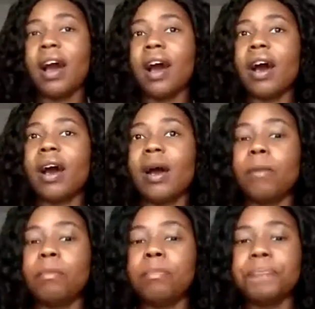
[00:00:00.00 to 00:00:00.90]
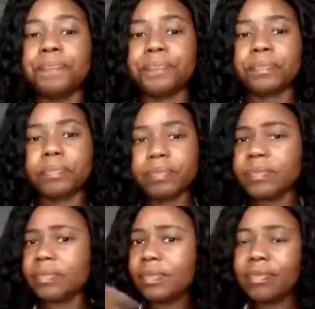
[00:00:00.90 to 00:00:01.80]
I
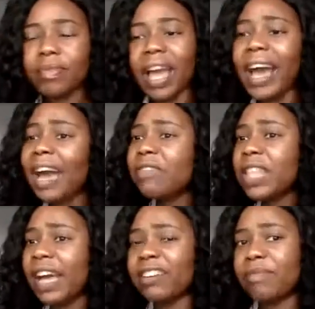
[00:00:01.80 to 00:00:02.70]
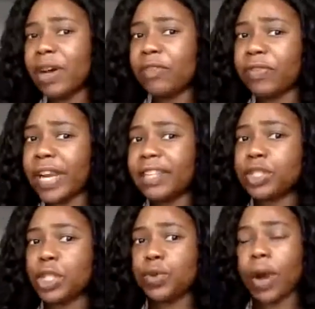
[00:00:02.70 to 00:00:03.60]
have a lot of male
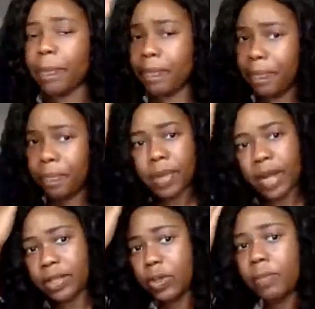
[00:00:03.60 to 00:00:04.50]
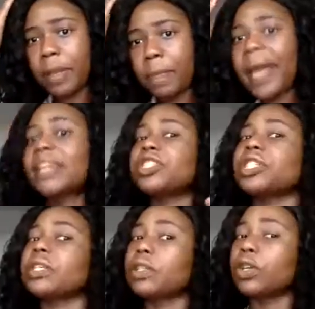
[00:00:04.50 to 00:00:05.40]
friends who are a little bit
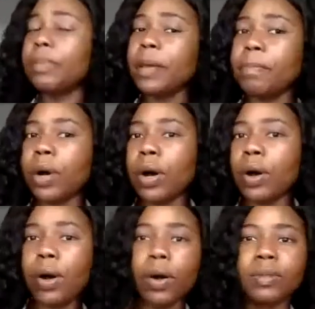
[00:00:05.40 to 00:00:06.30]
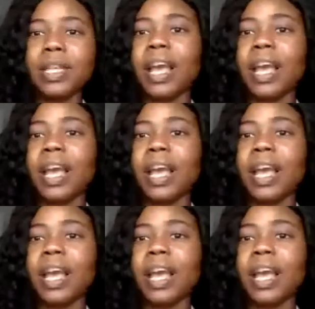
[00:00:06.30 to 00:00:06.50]
patchy, a little bit bald,